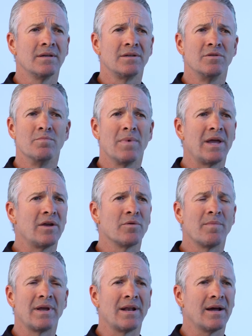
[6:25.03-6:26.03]
You may or
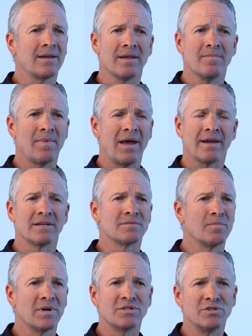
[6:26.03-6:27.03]
may not get back as
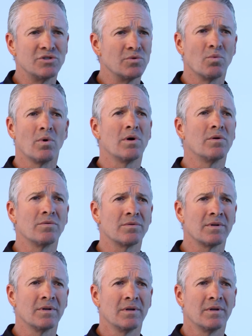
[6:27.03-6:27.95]
much as you want.